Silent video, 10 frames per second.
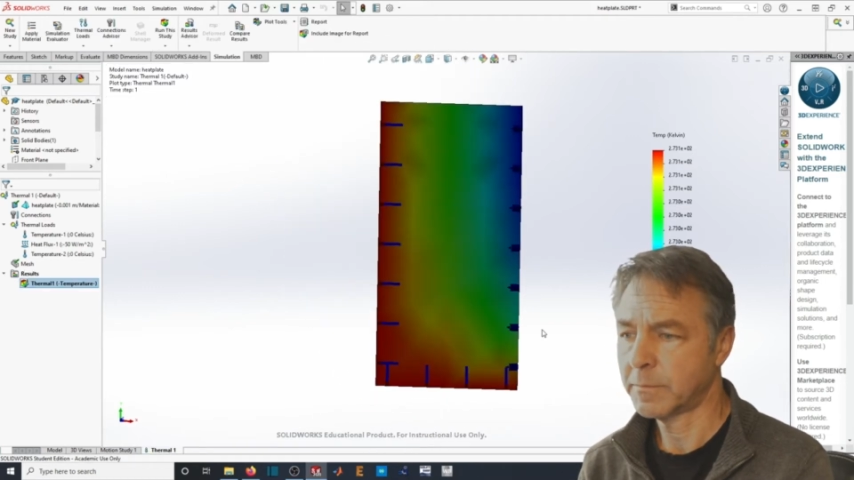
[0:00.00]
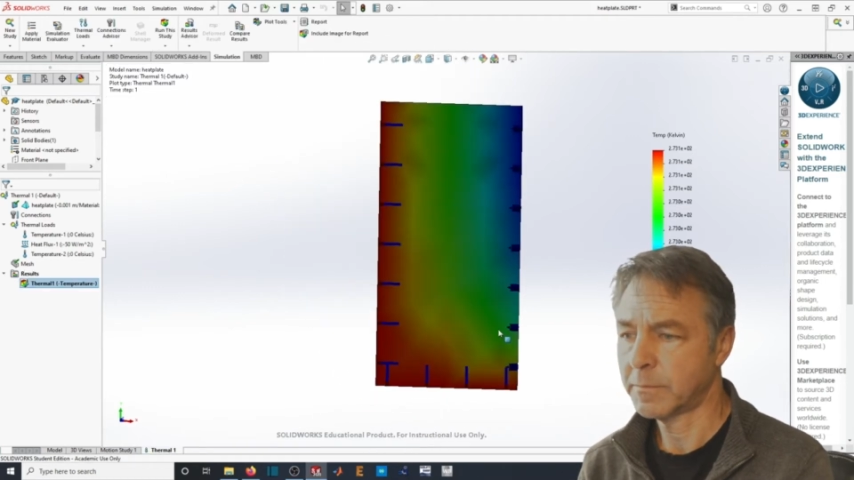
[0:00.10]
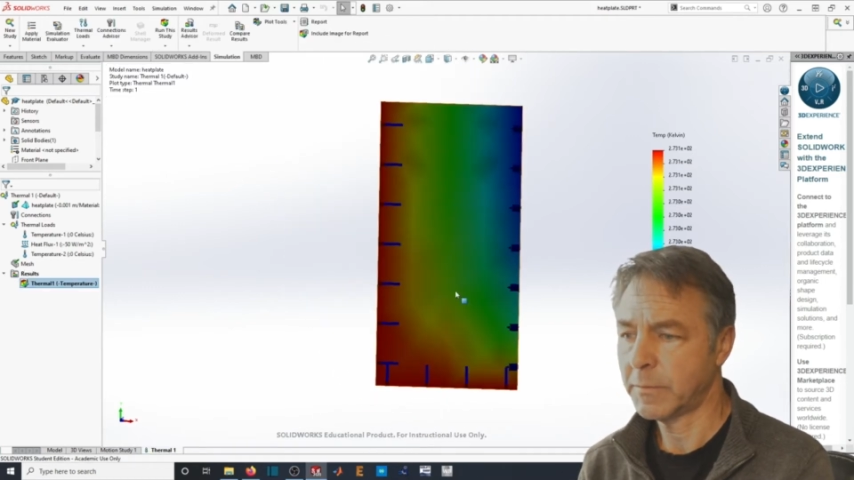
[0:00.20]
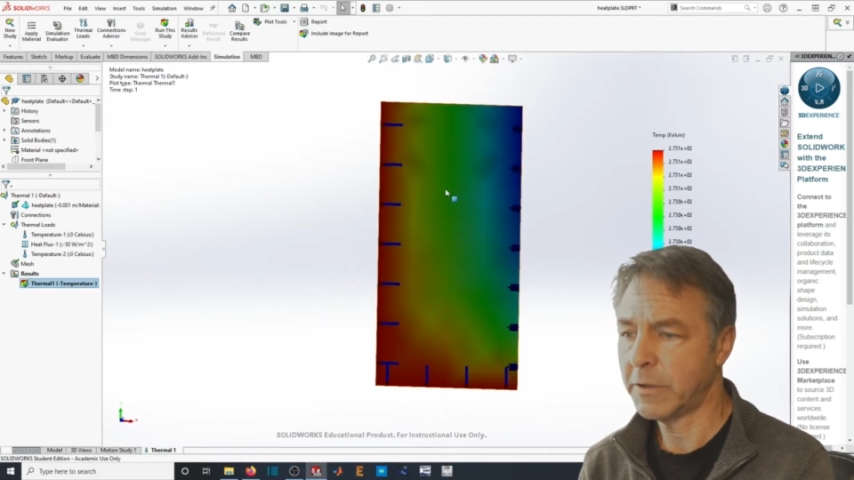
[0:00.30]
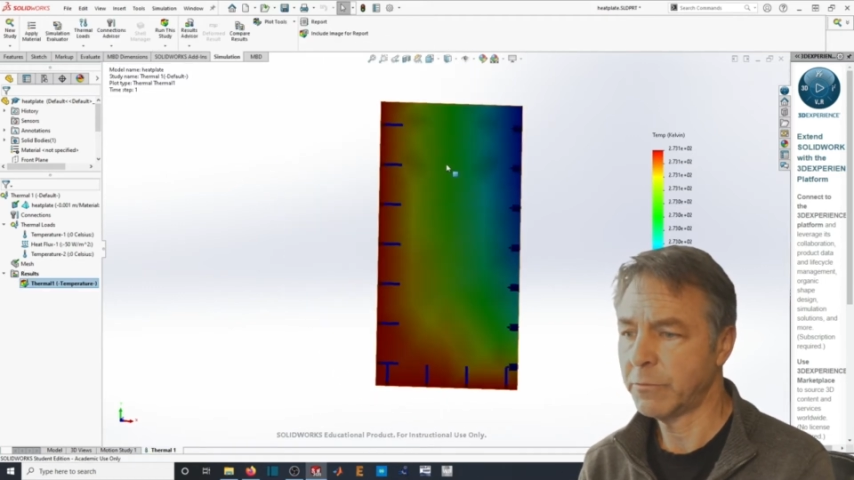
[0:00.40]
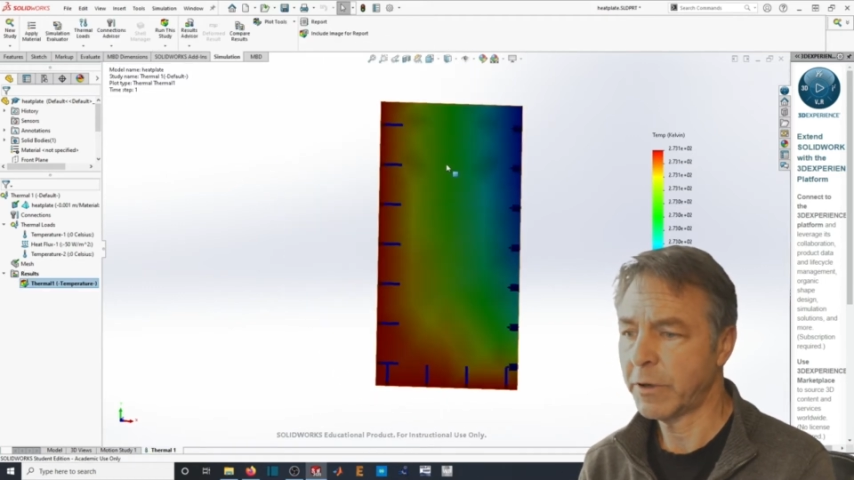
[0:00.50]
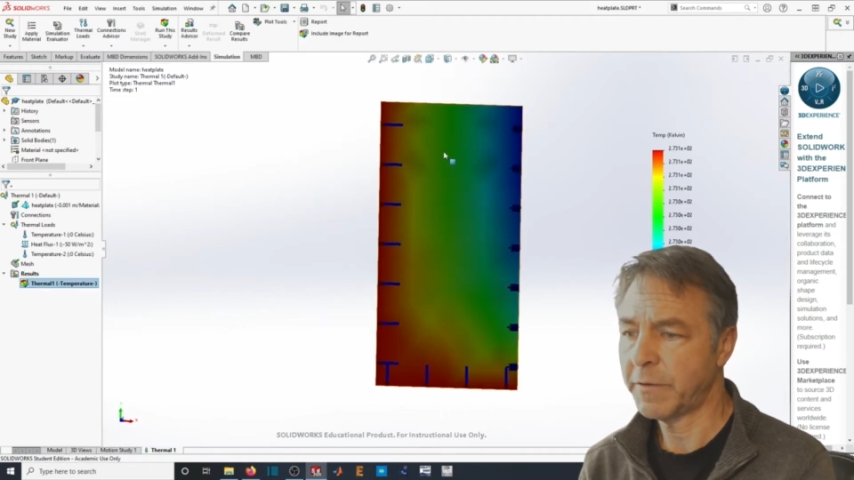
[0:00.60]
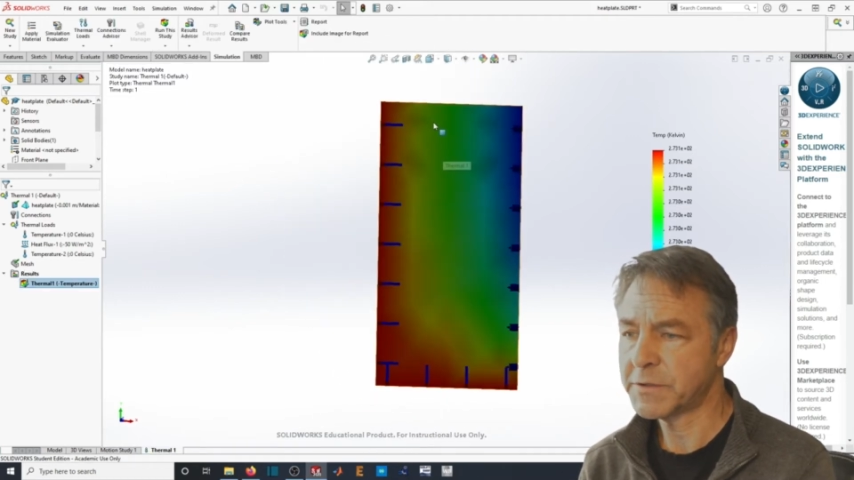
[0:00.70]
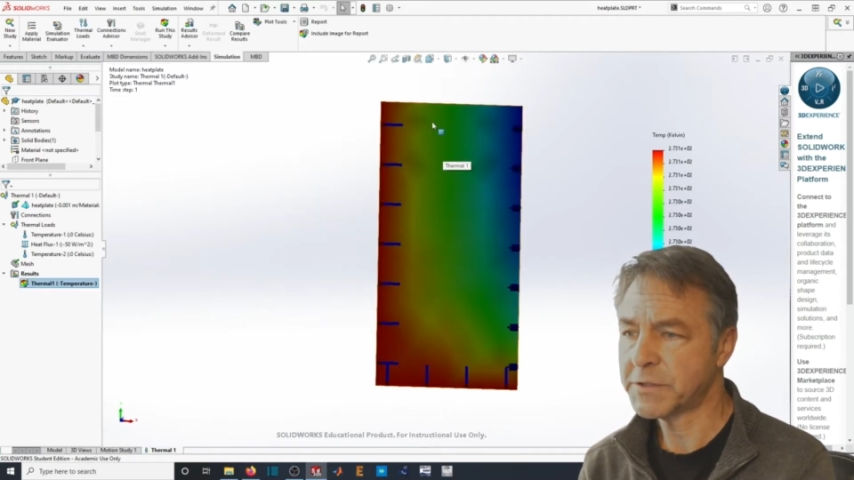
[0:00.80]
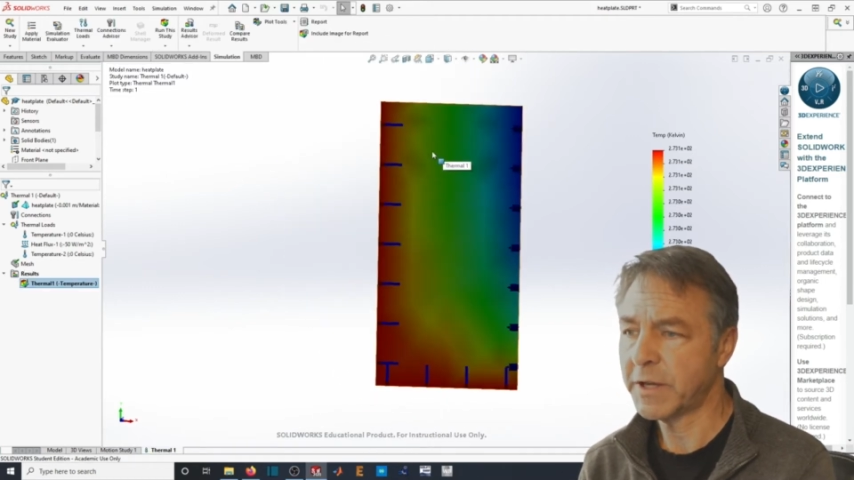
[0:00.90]
And run
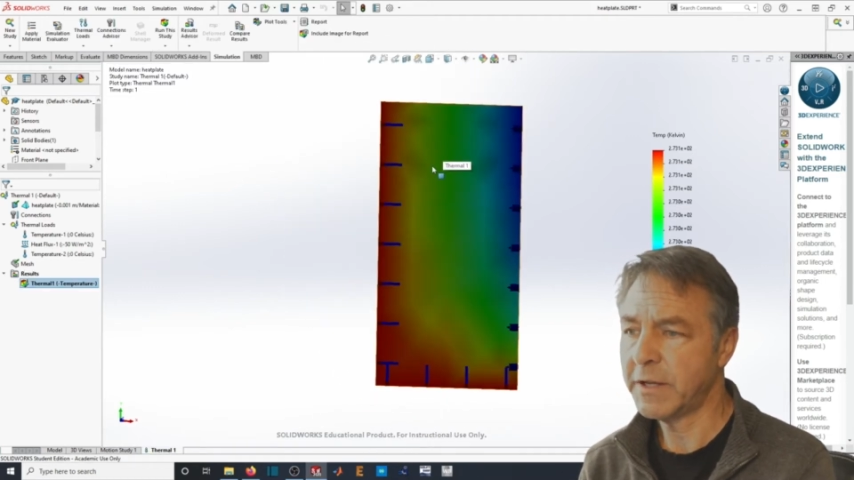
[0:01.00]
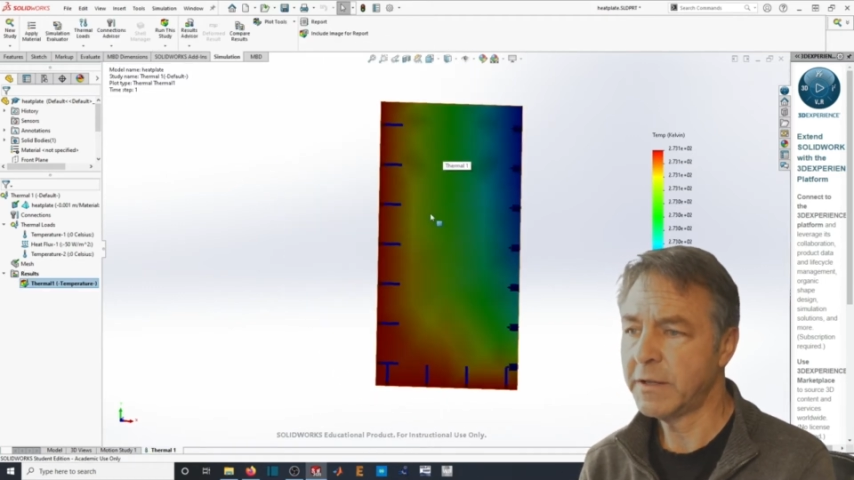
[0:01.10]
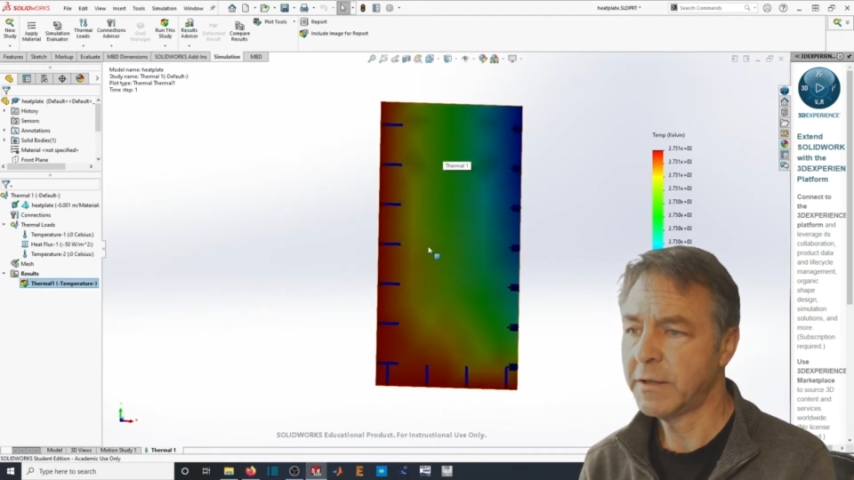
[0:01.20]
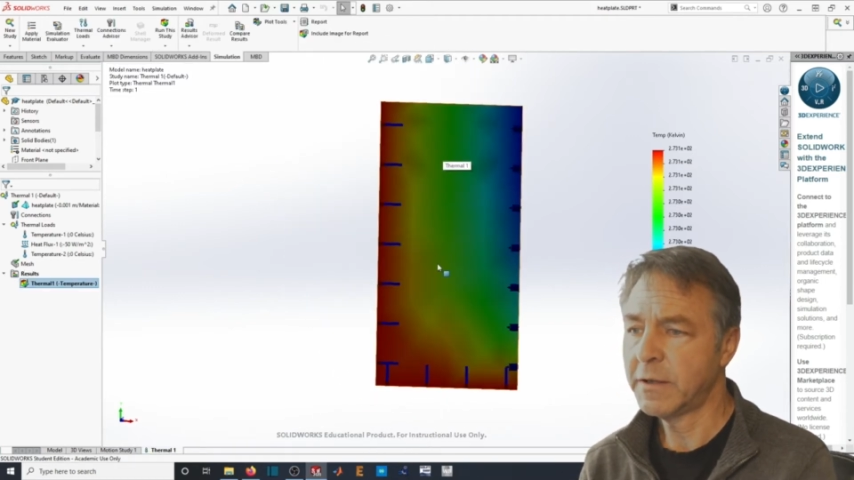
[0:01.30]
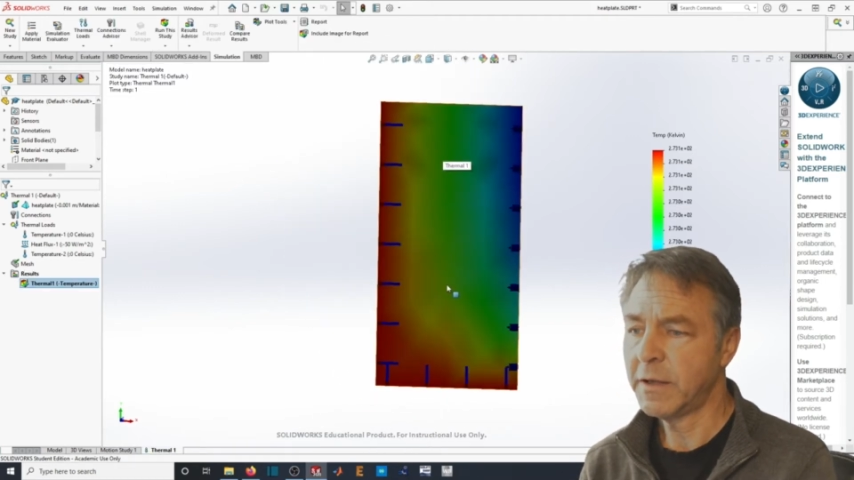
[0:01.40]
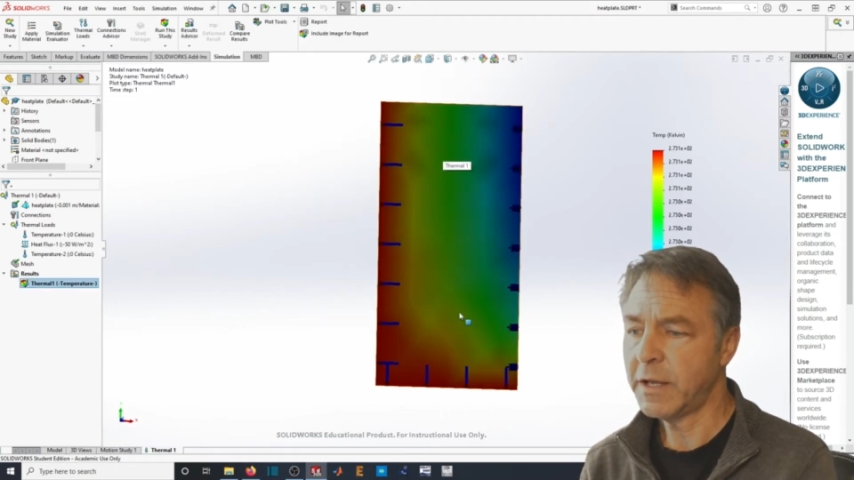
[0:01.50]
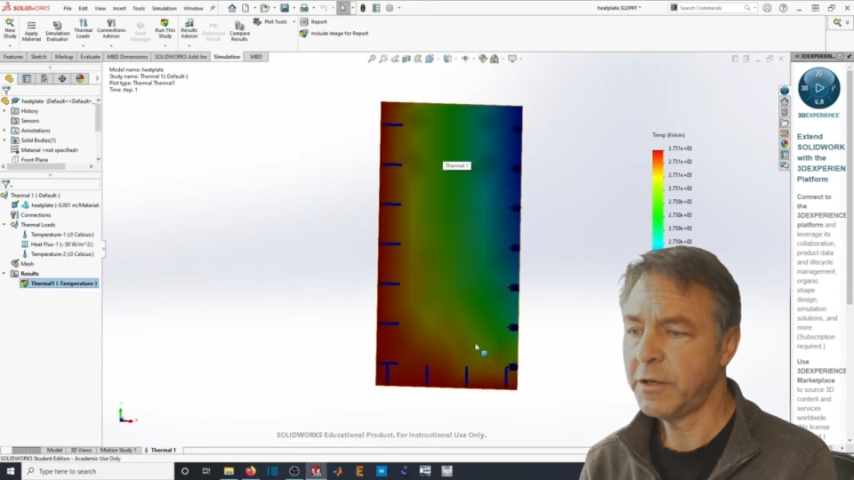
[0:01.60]
the study. And